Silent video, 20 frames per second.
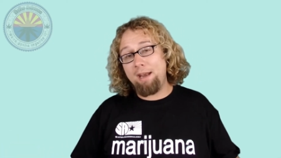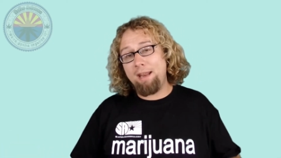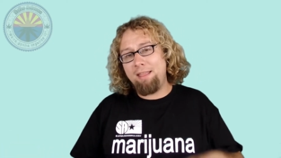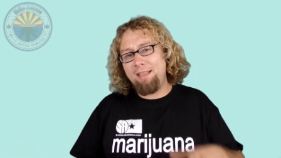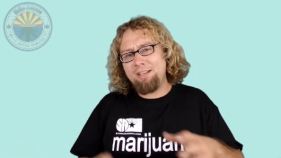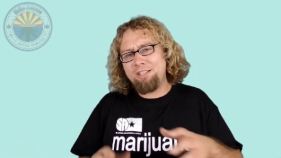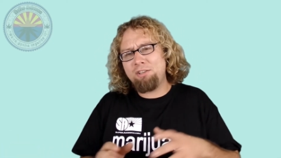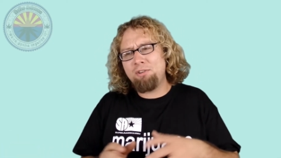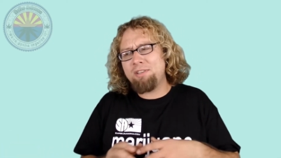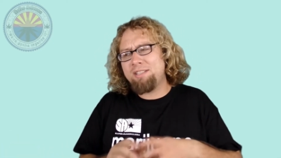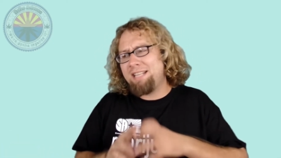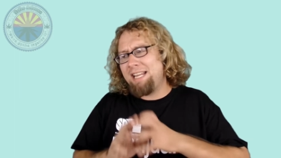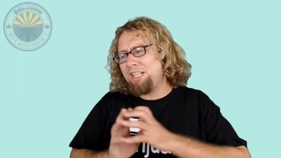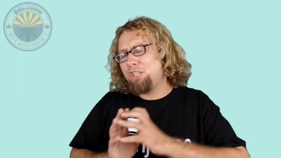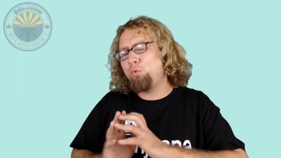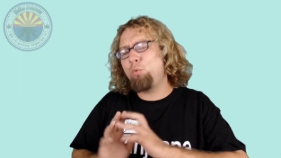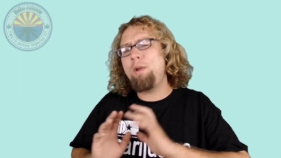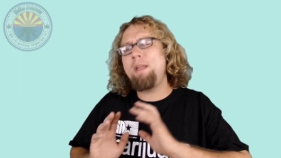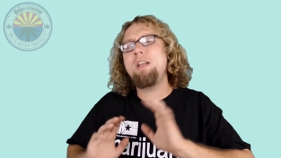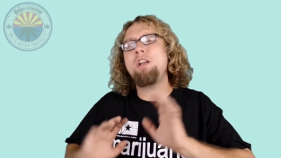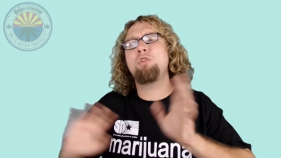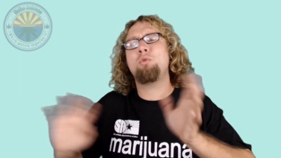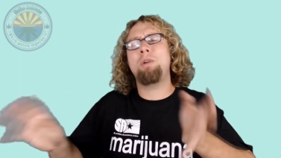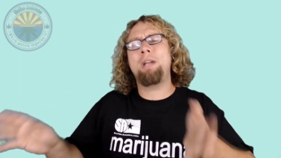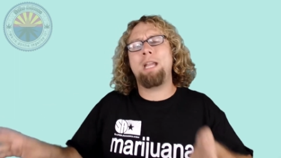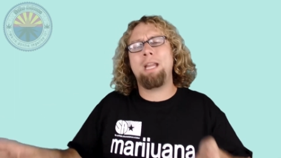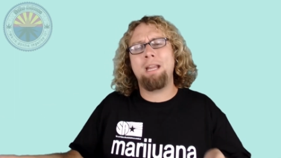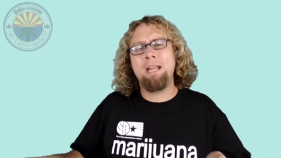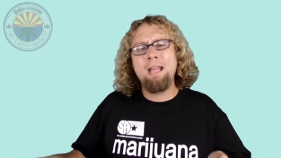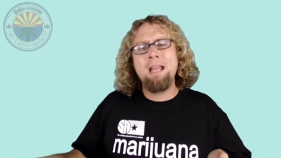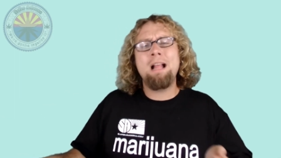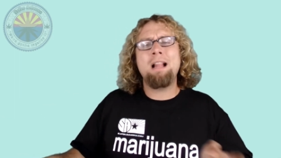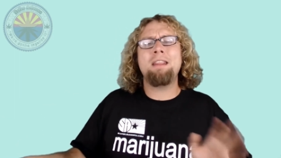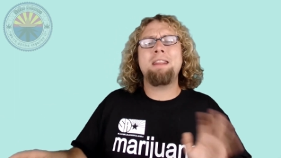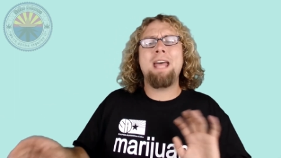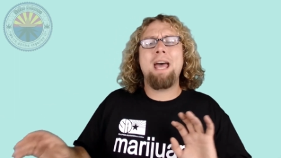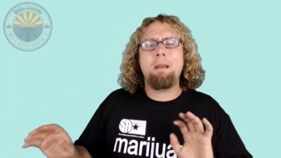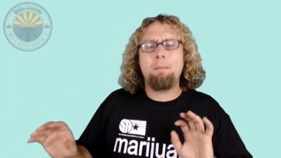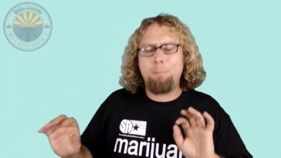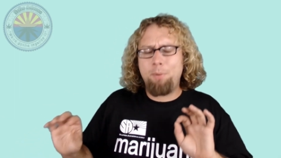And then so since we agree
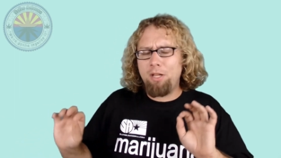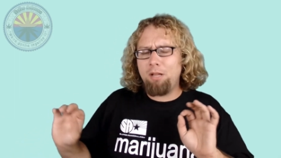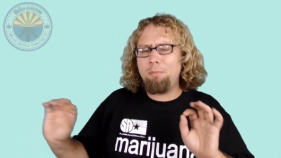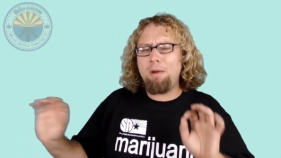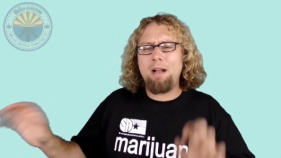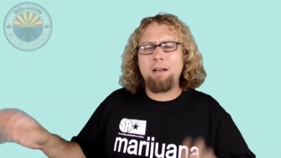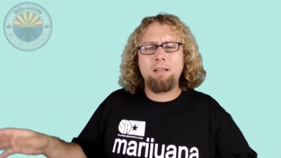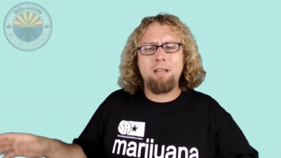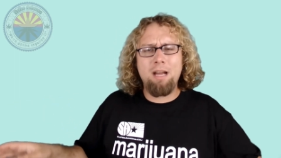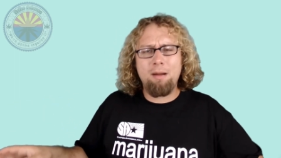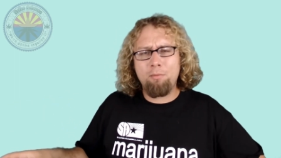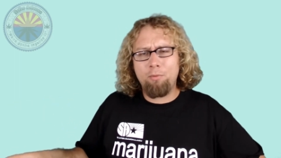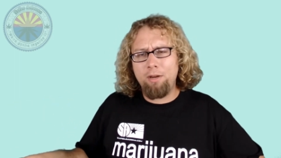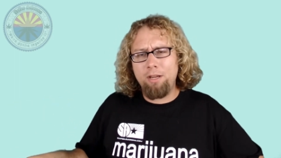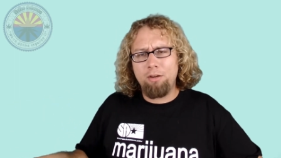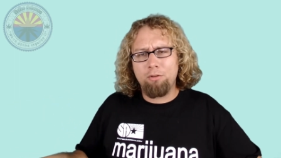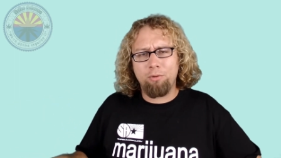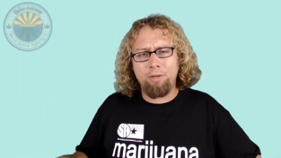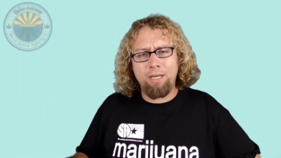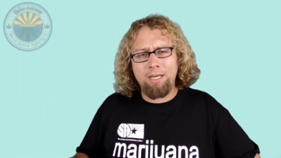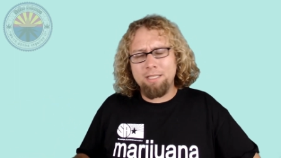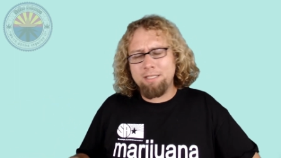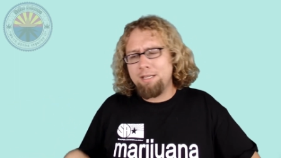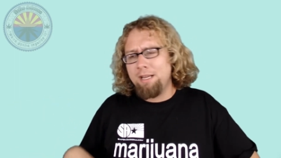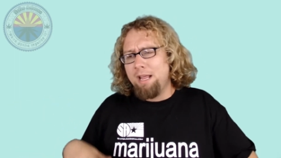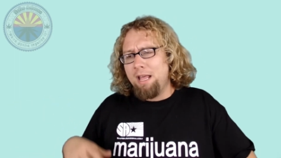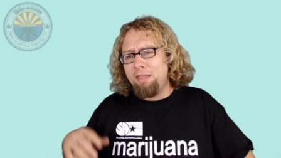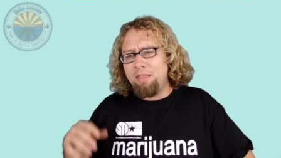that Bill Montgomery agrees